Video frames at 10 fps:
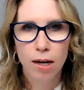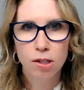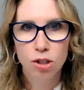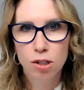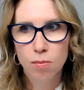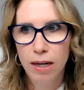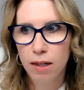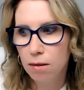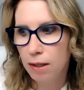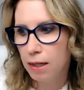just might
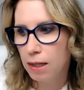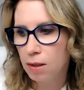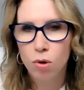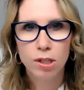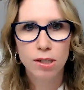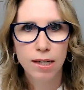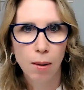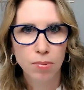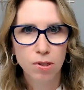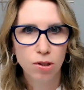get in more
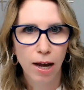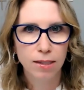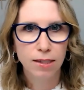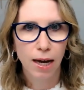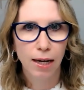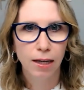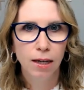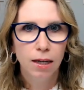steps that day,